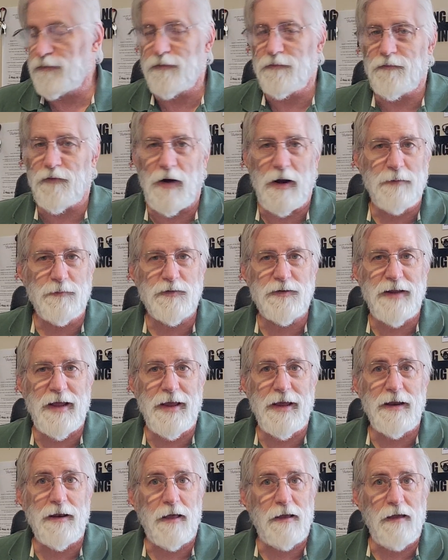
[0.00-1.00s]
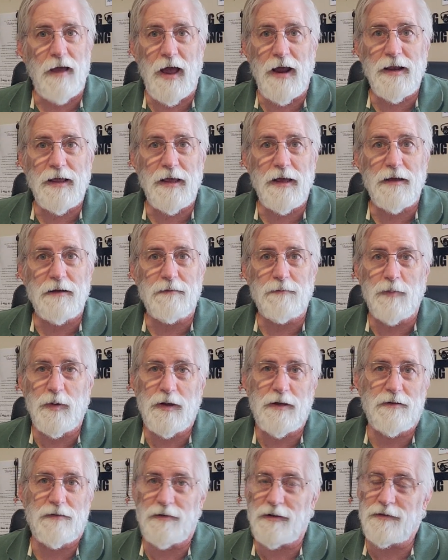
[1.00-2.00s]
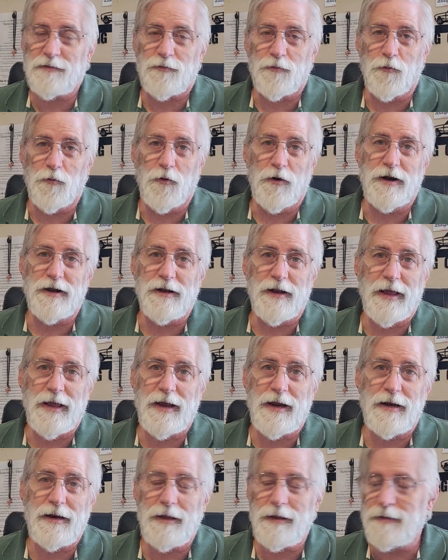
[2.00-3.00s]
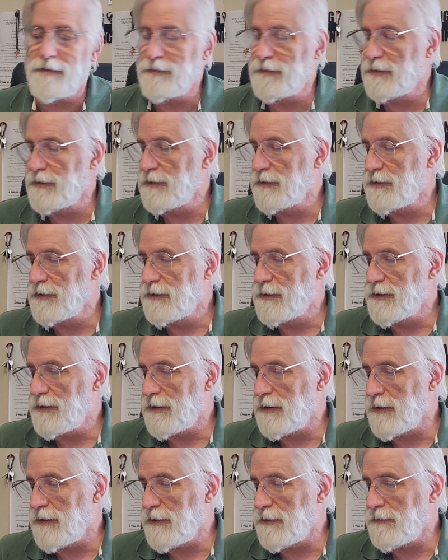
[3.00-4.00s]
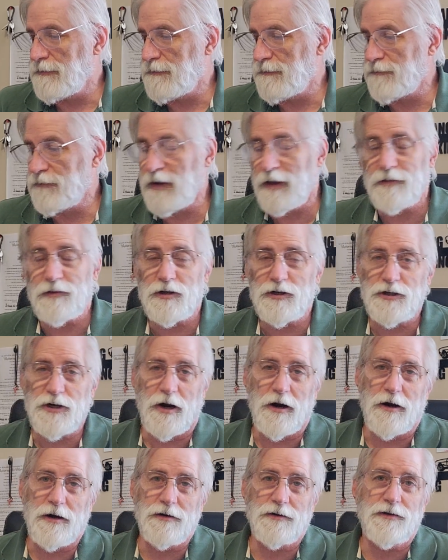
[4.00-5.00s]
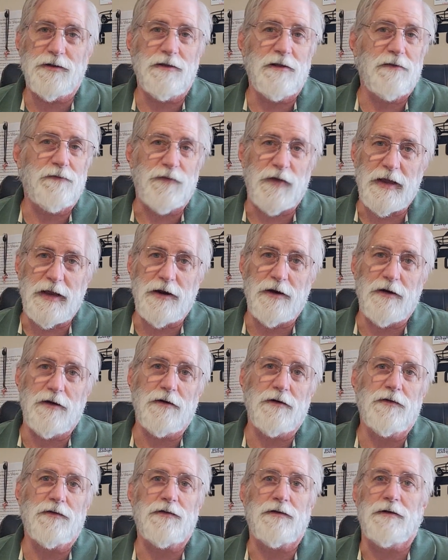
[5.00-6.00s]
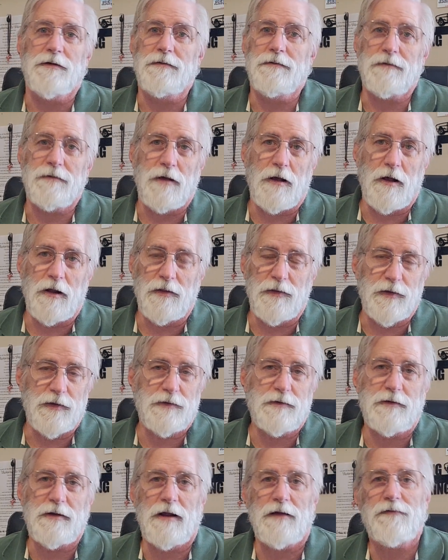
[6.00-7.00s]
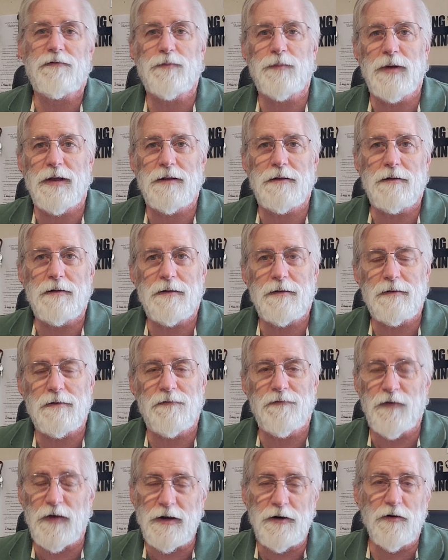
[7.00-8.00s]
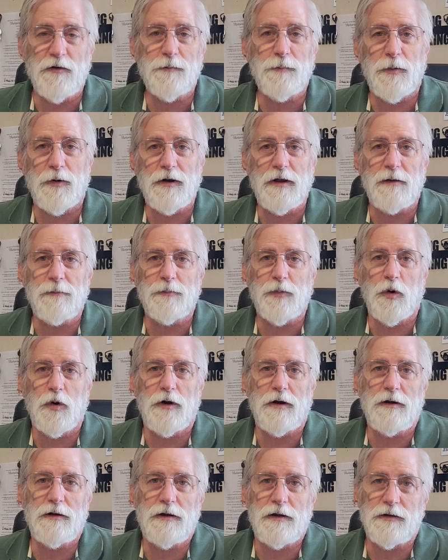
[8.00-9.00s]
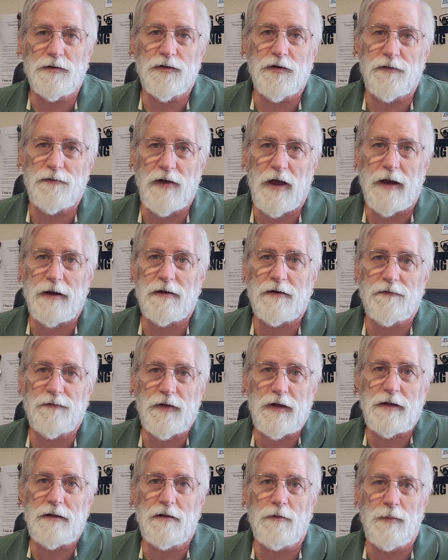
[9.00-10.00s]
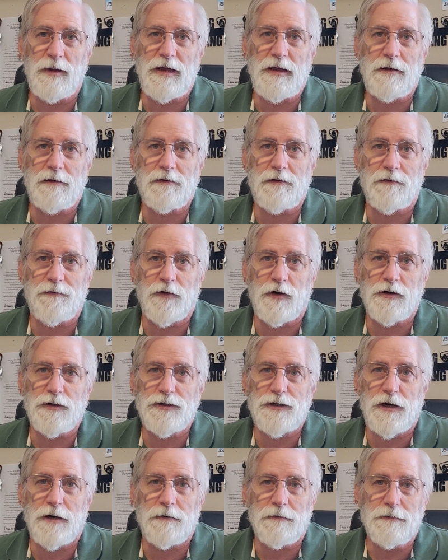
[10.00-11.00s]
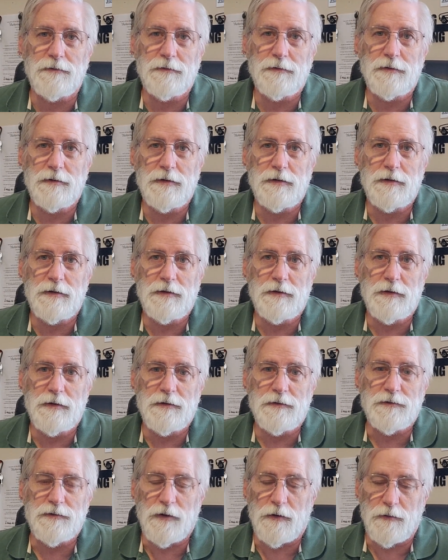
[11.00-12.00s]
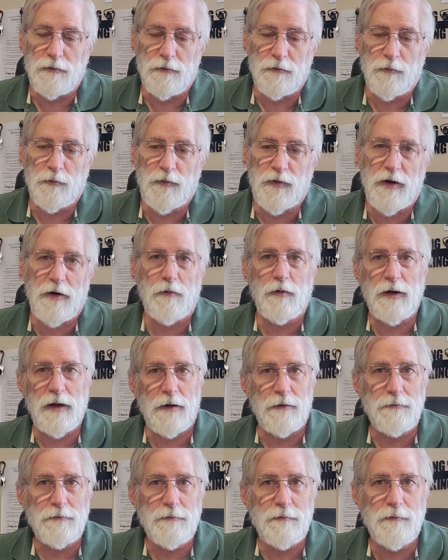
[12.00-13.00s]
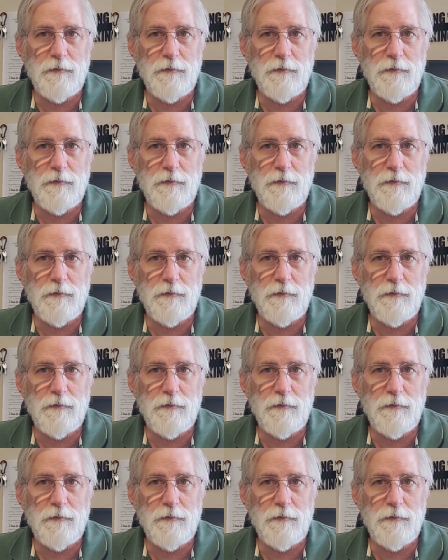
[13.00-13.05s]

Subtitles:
Frame stand, I got it because it's real handy. Got the jars and the feeders and all this stuff, but the feeder's pretty important because you've got to feed the bees the first year. So there we go.